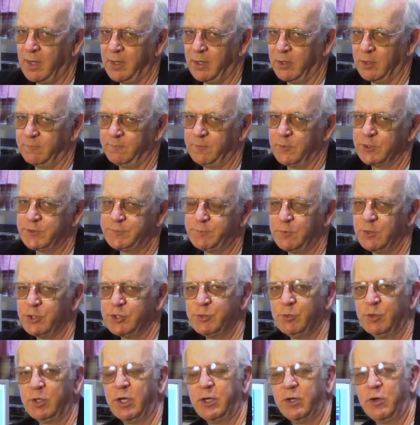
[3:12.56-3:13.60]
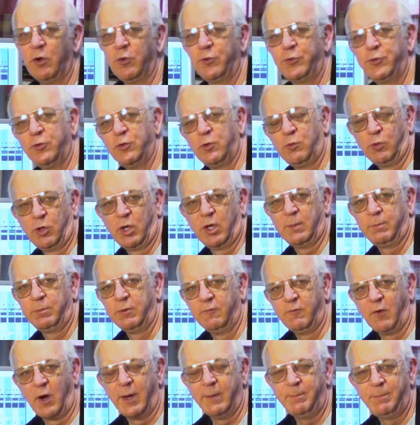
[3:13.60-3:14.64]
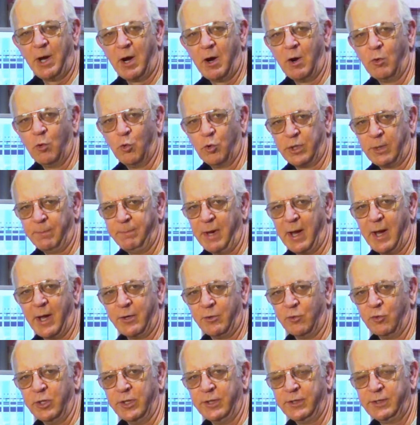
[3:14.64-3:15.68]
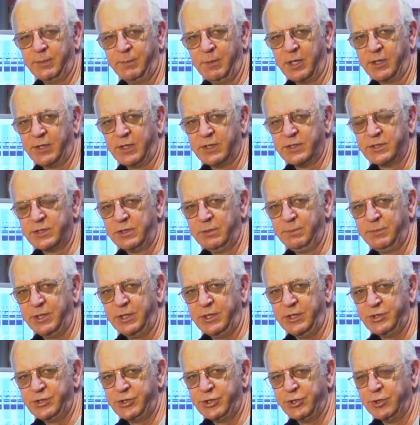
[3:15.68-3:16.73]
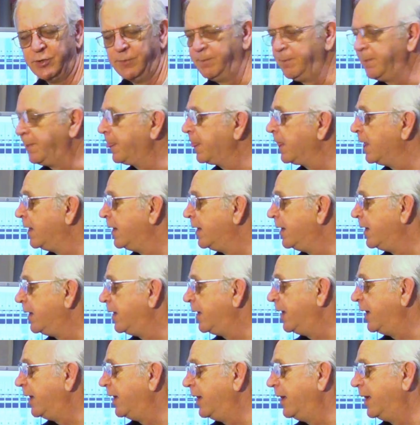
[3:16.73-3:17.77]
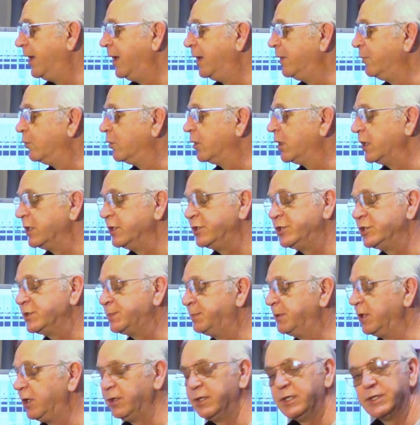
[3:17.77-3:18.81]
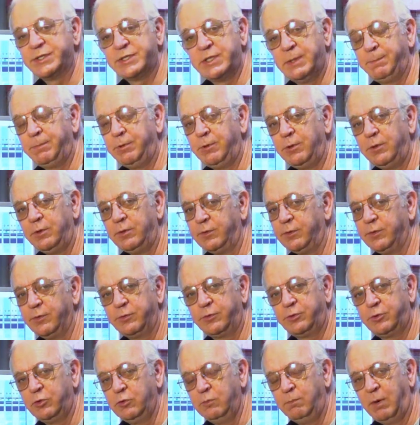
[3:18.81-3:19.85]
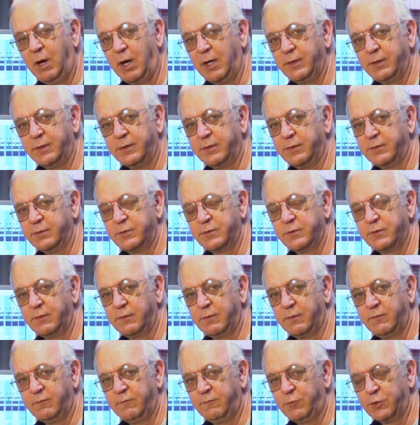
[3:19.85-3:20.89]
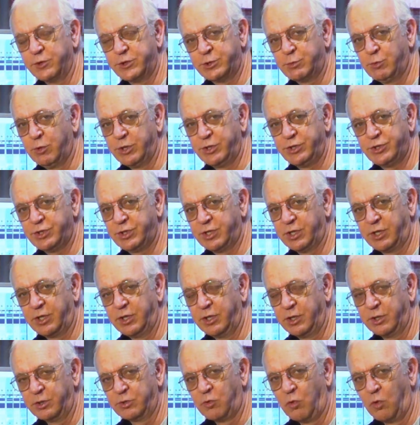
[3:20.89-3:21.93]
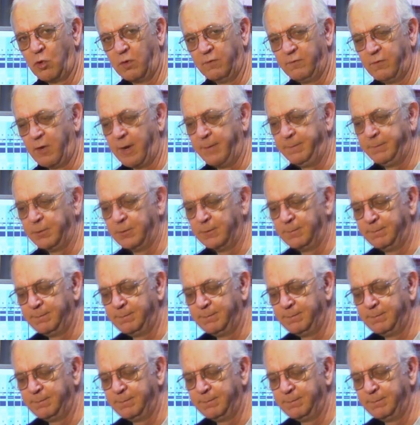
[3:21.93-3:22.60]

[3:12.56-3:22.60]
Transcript: And our first version we're going to go through and we're going to provide power with a battery to make things a little bit easier. And we're going to just build a simple two-button foot switch that can control our Vypyr.